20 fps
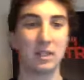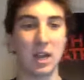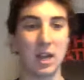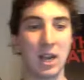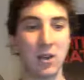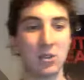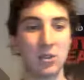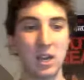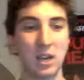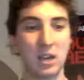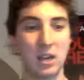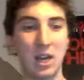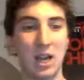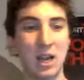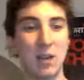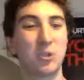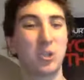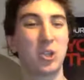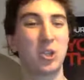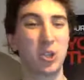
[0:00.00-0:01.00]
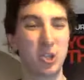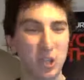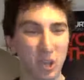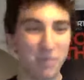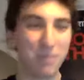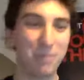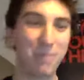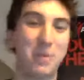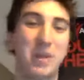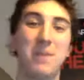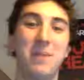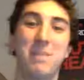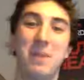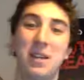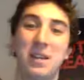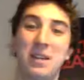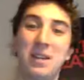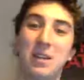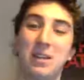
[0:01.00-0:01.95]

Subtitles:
How is that going to help? Stomping, Becky,